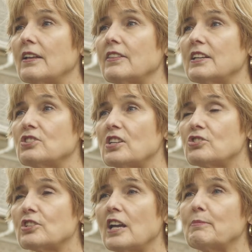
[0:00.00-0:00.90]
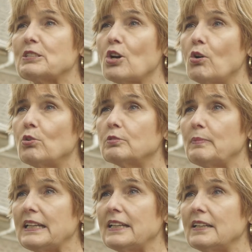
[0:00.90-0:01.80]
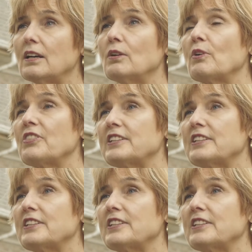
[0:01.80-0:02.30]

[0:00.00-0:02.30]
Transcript: The adjuster came and told me what the